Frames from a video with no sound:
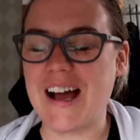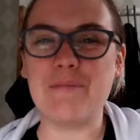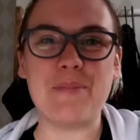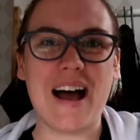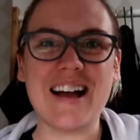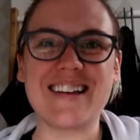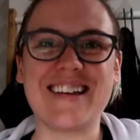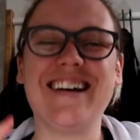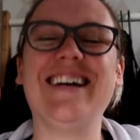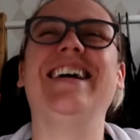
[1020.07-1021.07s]
yeah, I'm
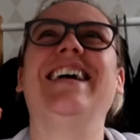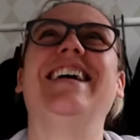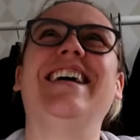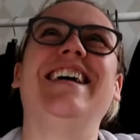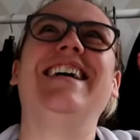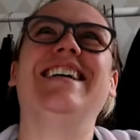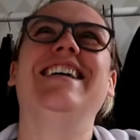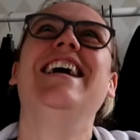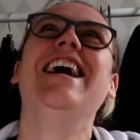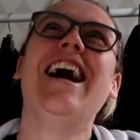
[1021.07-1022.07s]
back
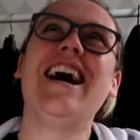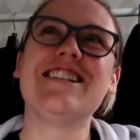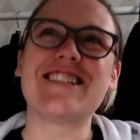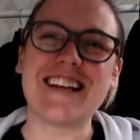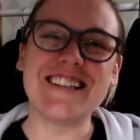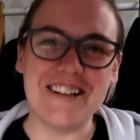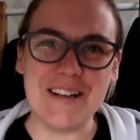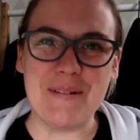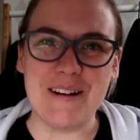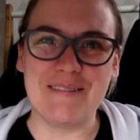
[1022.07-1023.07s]
it's like
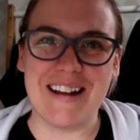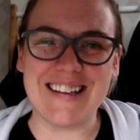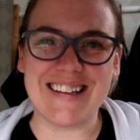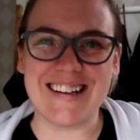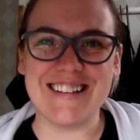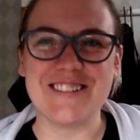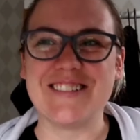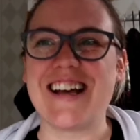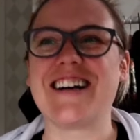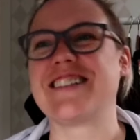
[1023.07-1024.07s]
nearly been a week
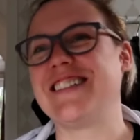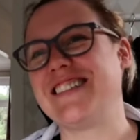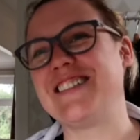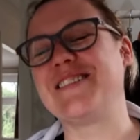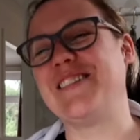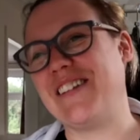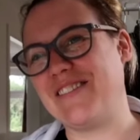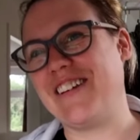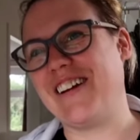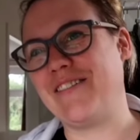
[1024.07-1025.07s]
no it hasn't it's only
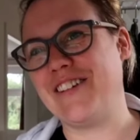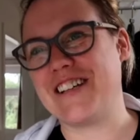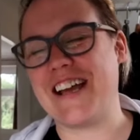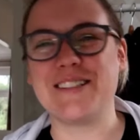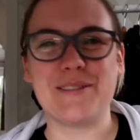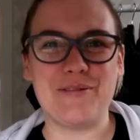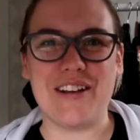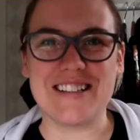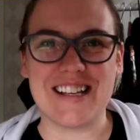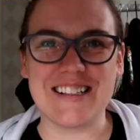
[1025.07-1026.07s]
been a few days it
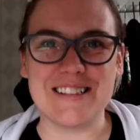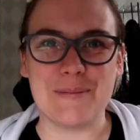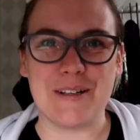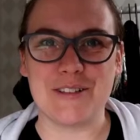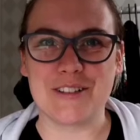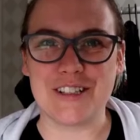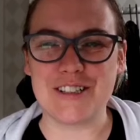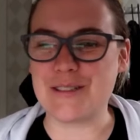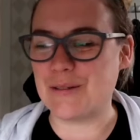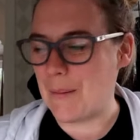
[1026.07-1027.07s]
feels like it's been
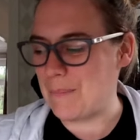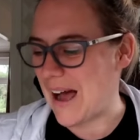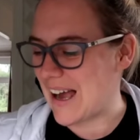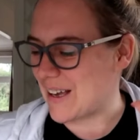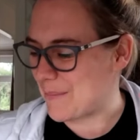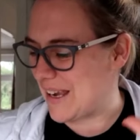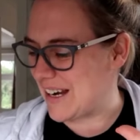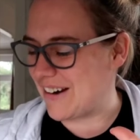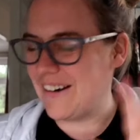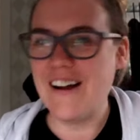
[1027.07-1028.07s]
longer so i'm back i'm
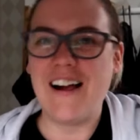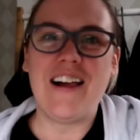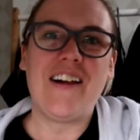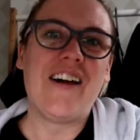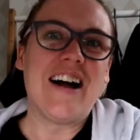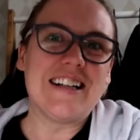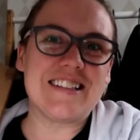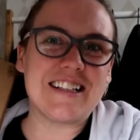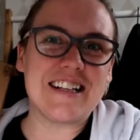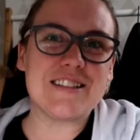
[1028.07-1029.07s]
here i
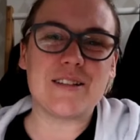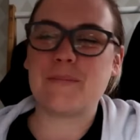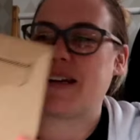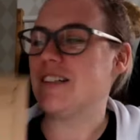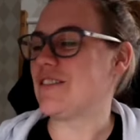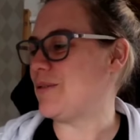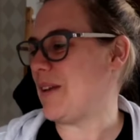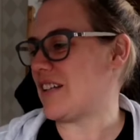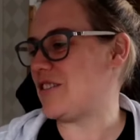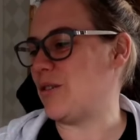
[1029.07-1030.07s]
did get some mail so
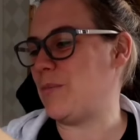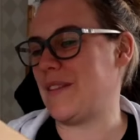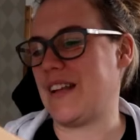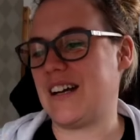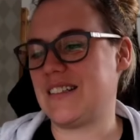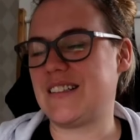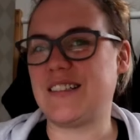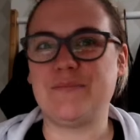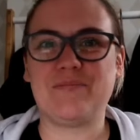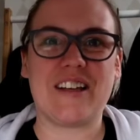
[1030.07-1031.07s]
let's open
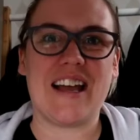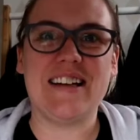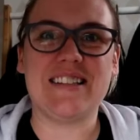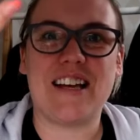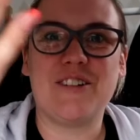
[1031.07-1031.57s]
that guys